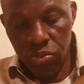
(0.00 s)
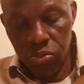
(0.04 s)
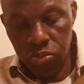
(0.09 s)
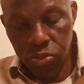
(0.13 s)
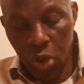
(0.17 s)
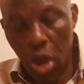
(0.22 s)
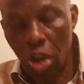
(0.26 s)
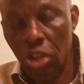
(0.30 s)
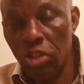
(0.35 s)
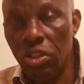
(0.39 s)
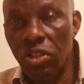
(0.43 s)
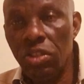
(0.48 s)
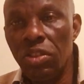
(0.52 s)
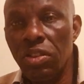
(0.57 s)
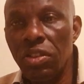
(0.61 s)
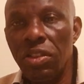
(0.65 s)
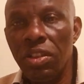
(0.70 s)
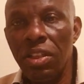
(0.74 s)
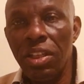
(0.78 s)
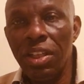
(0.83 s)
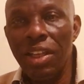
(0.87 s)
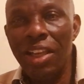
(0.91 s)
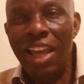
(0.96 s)
was
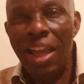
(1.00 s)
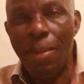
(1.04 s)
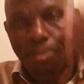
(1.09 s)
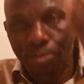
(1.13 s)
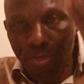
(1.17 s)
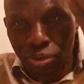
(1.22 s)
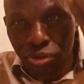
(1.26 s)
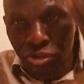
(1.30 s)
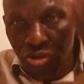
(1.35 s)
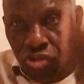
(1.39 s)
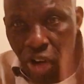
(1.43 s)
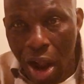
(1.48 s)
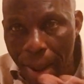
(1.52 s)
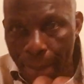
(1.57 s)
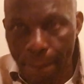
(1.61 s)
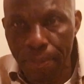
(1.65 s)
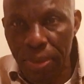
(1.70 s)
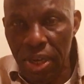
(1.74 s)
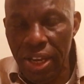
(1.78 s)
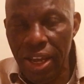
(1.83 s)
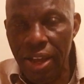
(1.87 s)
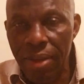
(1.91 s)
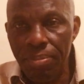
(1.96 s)
a
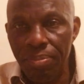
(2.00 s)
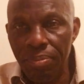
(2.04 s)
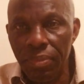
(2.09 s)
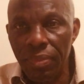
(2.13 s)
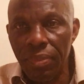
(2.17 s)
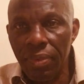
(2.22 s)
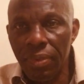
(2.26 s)
problem